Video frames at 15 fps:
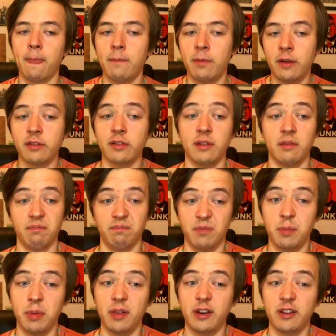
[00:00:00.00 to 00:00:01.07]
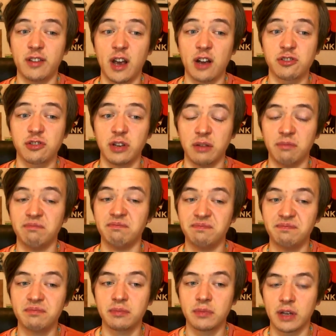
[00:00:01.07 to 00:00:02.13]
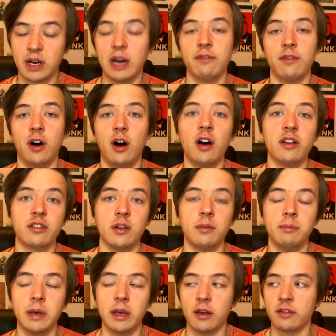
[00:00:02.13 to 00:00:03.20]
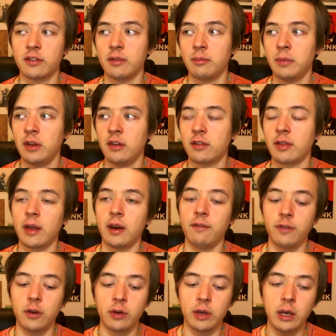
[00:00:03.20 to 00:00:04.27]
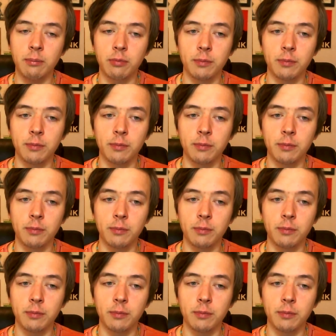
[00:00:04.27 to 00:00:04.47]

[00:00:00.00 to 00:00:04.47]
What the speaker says: This ability is actually kind of awesome, because it means that if you keep